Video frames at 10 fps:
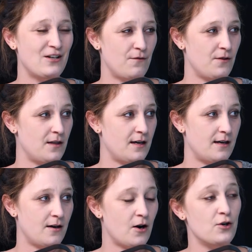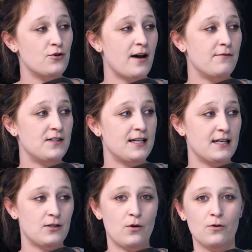over the hard drives to
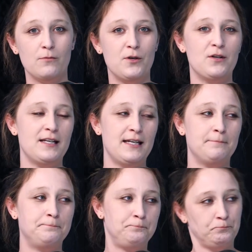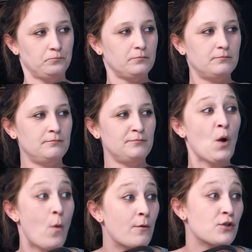get total immunity?
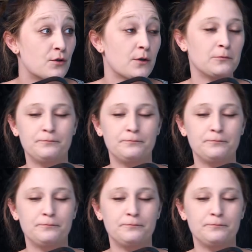What would you do?